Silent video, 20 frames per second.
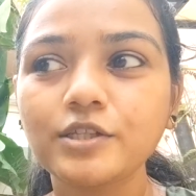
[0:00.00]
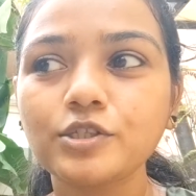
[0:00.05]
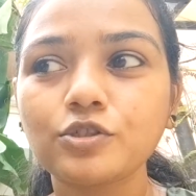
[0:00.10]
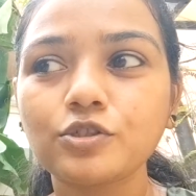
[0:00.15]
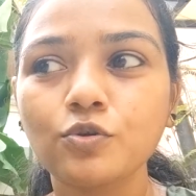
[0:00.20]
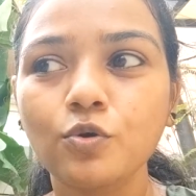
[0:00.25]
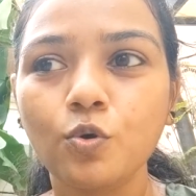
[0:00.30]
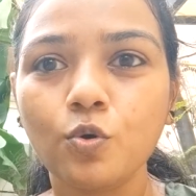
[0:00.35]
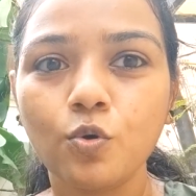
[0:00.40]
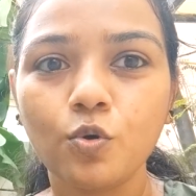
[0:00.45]

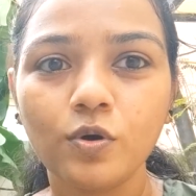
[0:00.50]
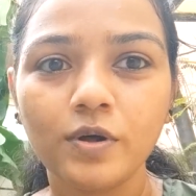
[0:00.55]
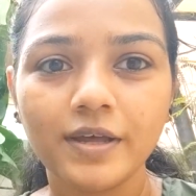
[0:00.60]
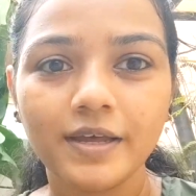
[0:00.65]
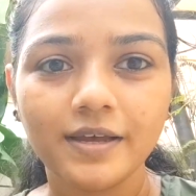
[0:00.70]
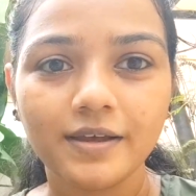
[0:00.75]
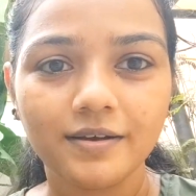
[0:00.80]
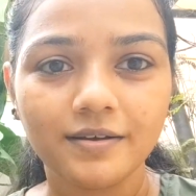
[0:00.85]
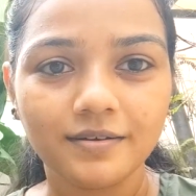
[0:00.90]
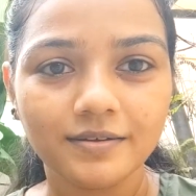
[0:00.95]
So
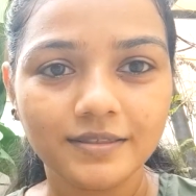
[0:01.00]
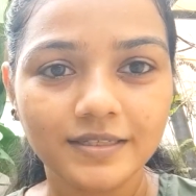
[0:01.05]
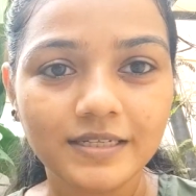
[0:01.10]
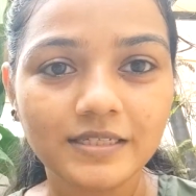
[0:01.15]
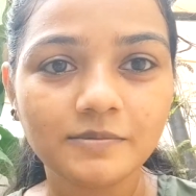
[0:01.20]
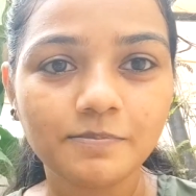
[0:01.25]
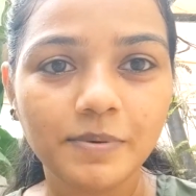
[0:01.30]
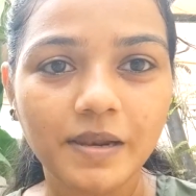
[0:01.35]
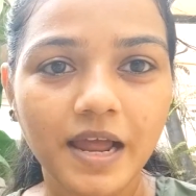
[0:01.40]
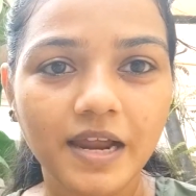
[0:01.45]

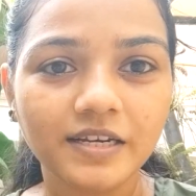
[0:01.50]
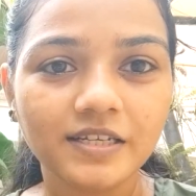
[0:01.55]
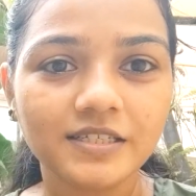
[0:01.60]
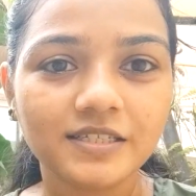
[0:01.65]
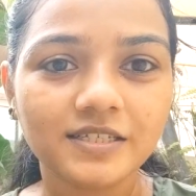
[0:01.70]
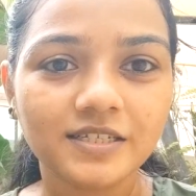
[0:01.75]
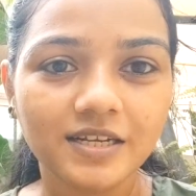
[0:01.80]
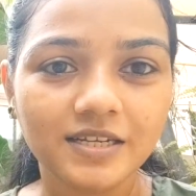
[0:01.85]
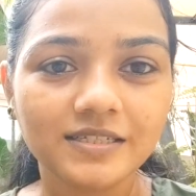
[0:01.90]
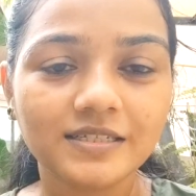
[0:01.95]
this
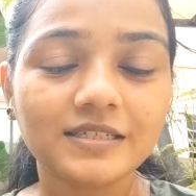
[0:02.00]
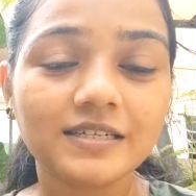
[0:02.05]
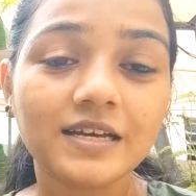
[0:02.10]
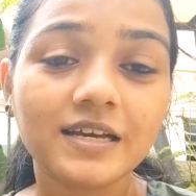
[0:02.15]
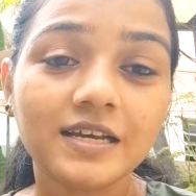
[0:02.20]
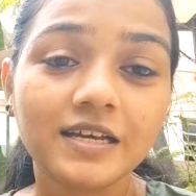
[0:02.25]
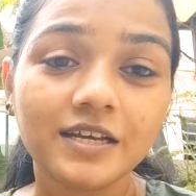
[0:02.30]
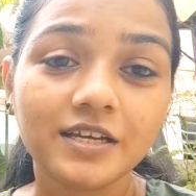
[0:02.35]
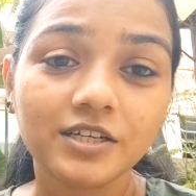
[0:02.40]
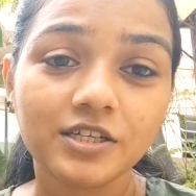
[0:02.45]
plant just
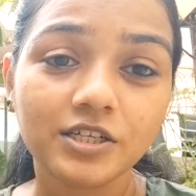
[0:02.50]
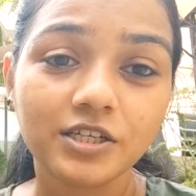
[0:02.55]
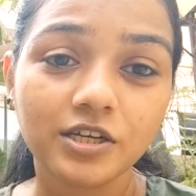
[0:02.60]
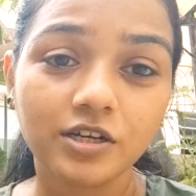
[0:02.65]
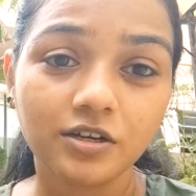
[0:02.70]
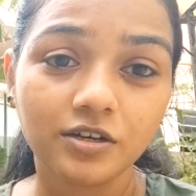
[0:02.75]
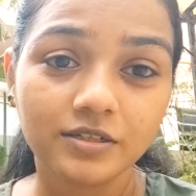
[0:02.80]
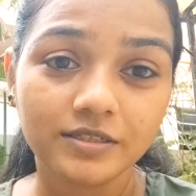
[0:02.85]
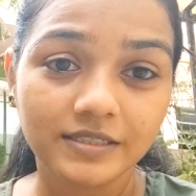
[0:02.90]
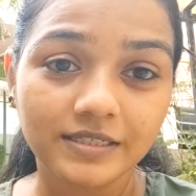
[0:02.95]

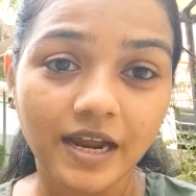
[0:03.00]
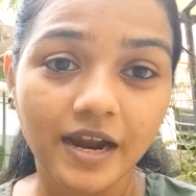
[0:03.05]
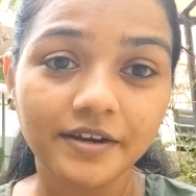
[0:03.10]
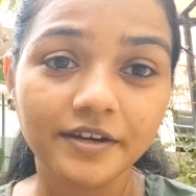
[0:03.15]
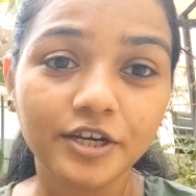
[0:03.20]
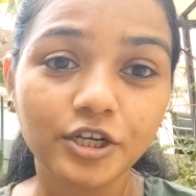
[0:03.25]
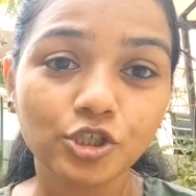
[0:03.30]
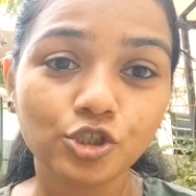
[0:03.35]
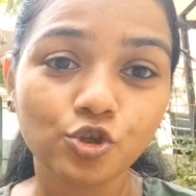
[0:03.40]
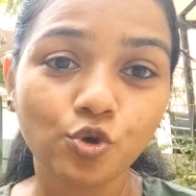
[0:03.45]

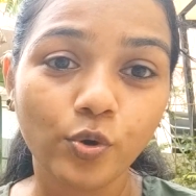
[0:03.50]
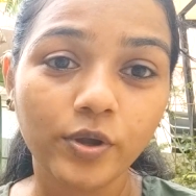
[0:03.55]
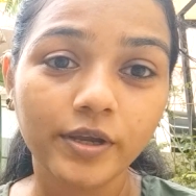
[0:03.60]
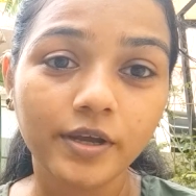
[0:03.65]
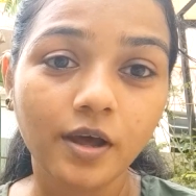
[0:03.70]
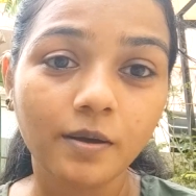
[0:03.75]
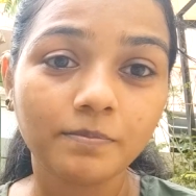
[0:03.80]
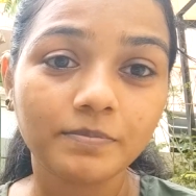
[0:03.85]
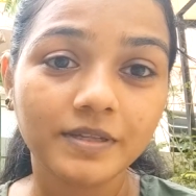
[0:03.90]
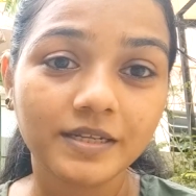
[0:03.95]
started
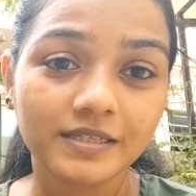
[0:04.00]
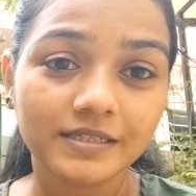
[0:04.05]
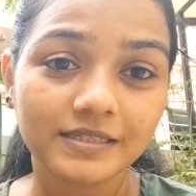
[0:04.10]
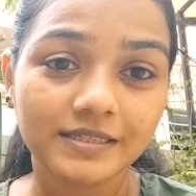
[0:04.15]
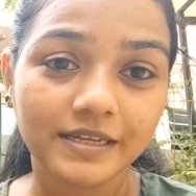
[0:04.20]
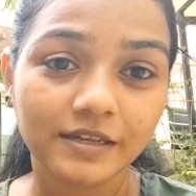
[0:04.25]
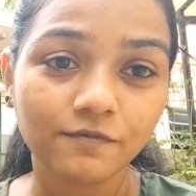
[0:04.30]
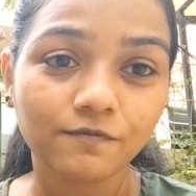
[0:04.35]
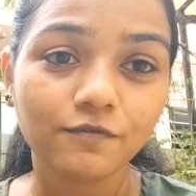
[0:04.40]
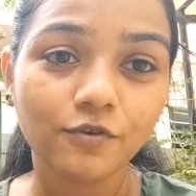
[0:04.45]
showing up this
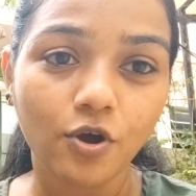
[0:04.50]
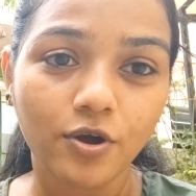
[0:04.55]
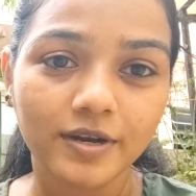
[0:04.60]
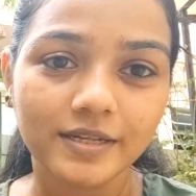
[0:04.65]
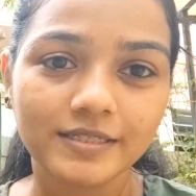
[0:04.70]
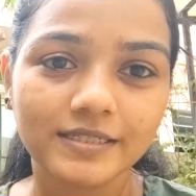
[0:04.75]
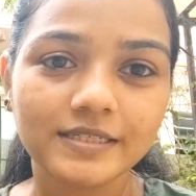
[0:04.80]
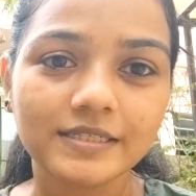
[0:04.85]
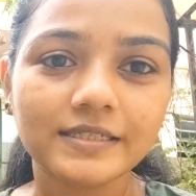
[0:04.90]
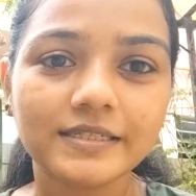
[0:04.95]

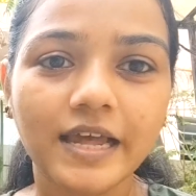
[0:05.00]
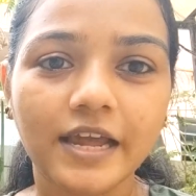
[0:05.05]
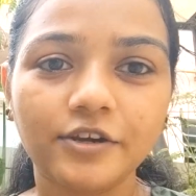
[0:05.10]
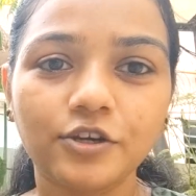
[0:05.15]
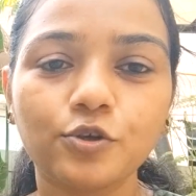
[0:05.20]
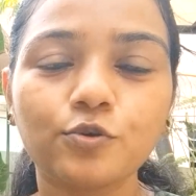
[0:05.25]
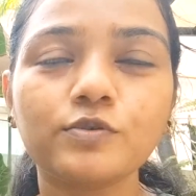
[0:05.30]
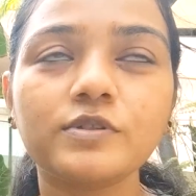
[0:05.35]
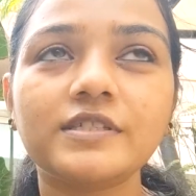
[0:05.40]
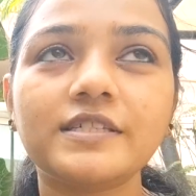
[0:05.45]
inflorescence
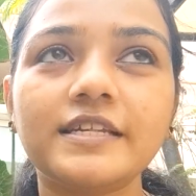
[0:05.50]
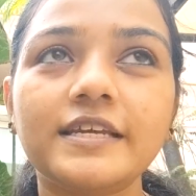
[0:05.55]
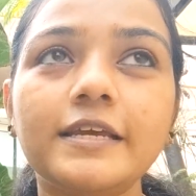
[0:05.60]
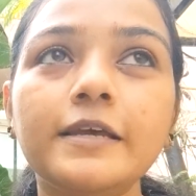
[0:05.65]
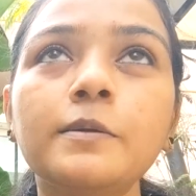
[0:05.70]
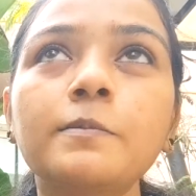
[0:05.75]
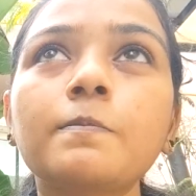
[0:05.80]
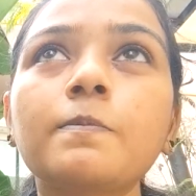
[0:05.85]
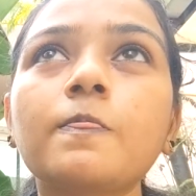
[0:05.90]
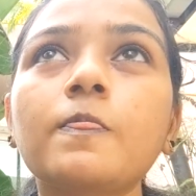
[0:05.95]
that you
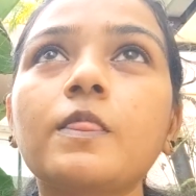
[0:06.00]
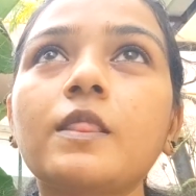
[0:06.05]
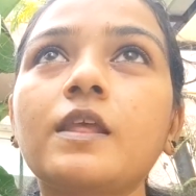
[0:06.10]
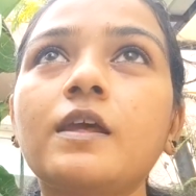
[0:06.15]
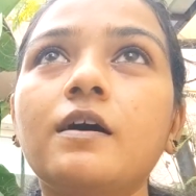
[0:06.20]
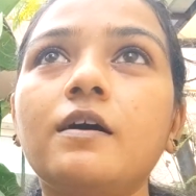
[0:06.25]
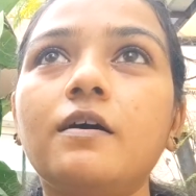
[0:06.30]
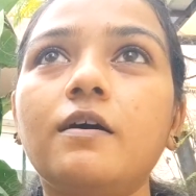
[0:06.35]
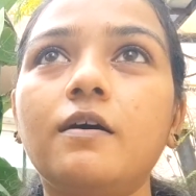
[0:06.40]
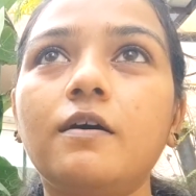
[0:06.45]
see
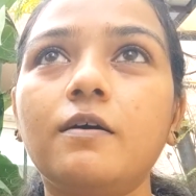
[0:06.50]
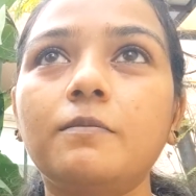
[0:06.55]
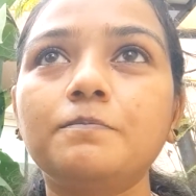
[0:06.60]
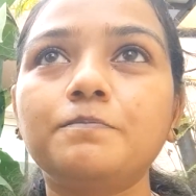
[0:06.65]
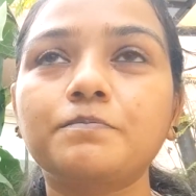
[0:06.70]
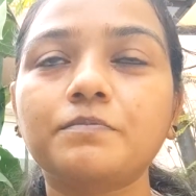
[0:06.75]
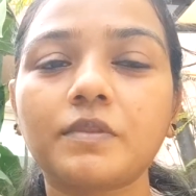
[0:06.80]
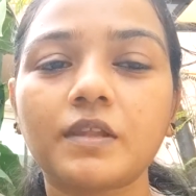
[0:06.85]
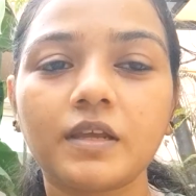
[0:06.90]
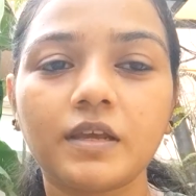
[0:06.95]

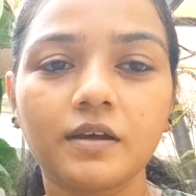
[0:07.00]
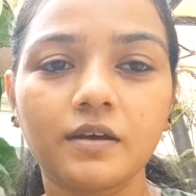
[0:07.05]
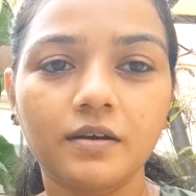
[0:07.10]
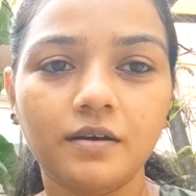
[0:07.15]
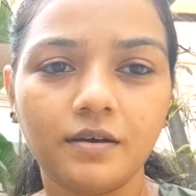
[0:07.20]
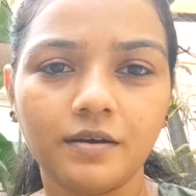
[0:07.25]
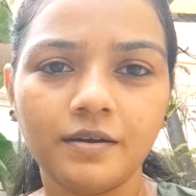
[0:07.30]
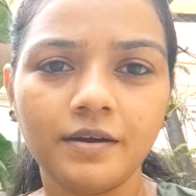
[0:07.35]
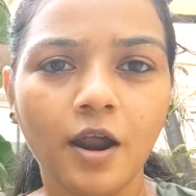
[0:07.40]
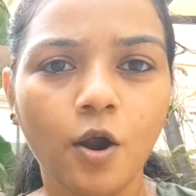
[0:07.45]

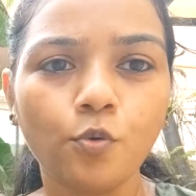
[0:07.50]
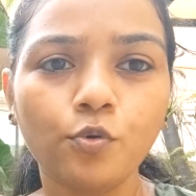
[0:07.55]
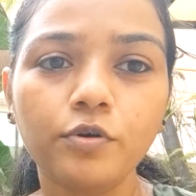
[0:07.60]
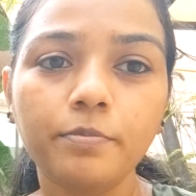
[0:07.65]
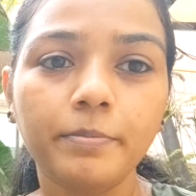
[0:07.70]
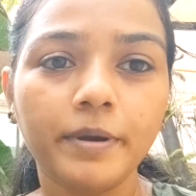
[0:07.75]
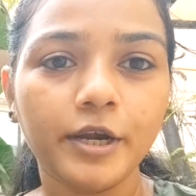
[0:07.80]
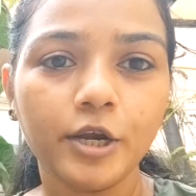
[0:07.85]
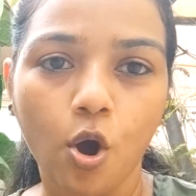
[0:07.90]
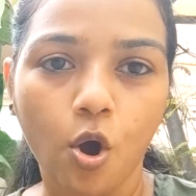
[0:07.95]

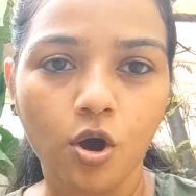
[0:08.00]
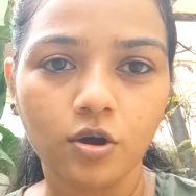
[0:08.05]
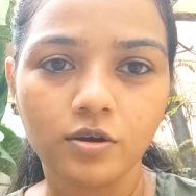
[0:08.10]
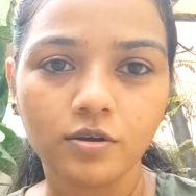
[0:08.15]
around mid